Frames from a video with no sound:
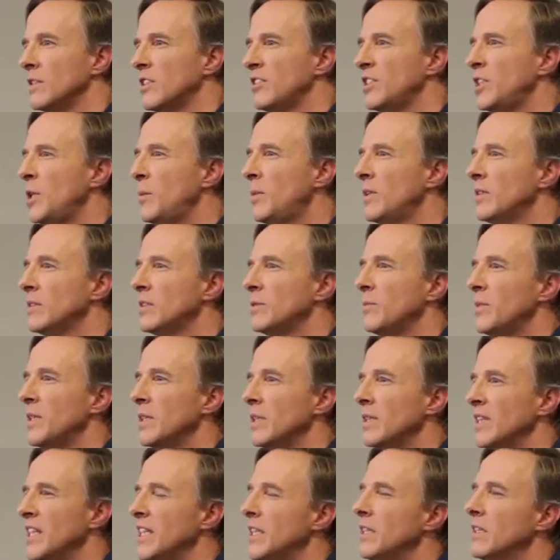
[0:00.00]
Toshiba has
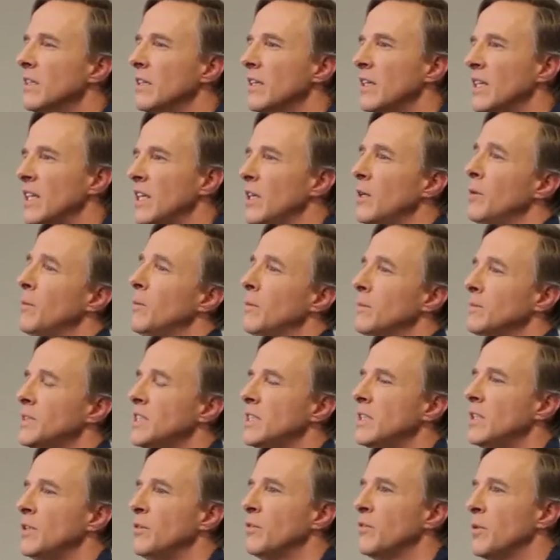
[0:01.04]
been a leader in
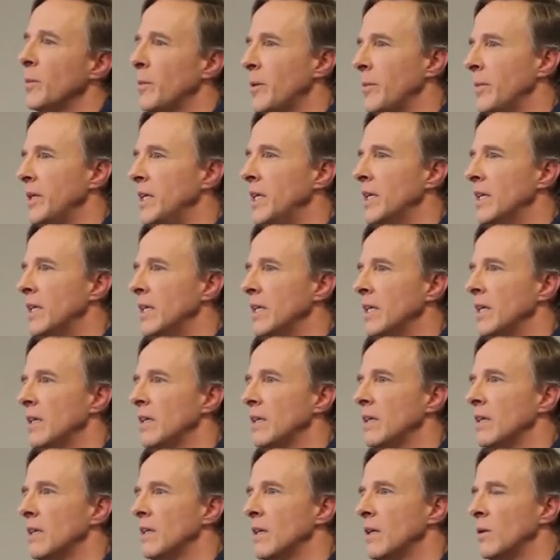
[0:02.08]
eMMC from the beginning,
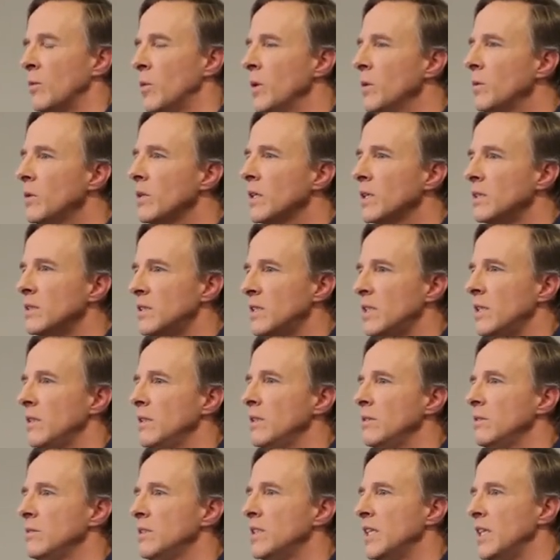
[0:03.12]
and we will
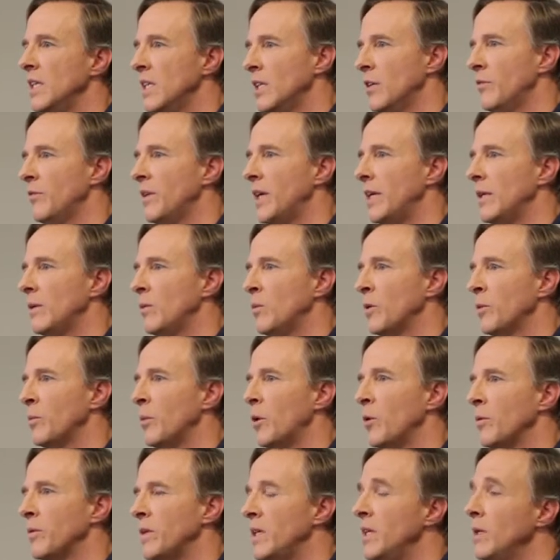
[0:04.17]
continue to innovate with
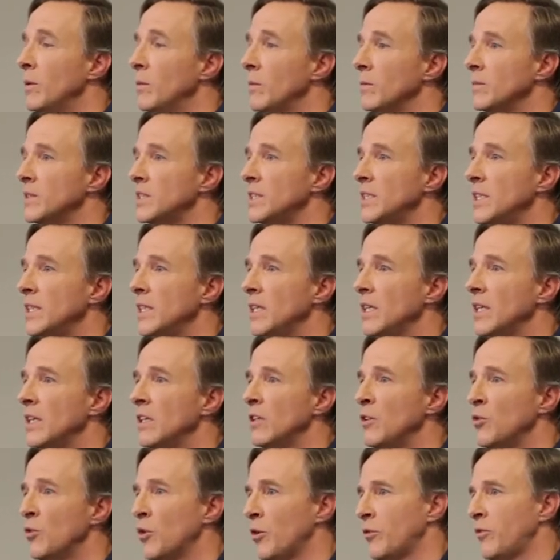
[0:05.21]
both eMMC
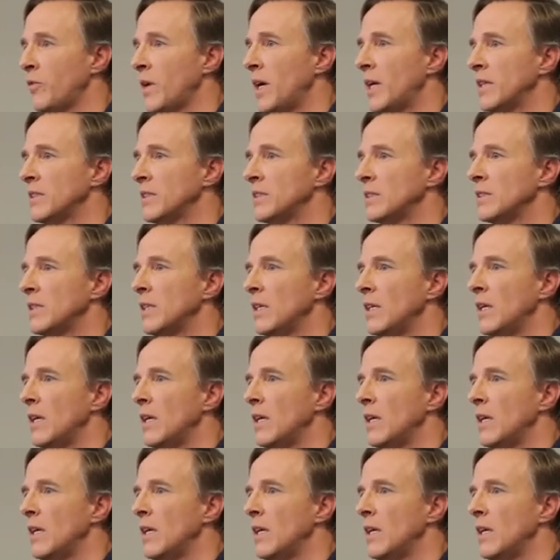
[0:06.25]
and UFS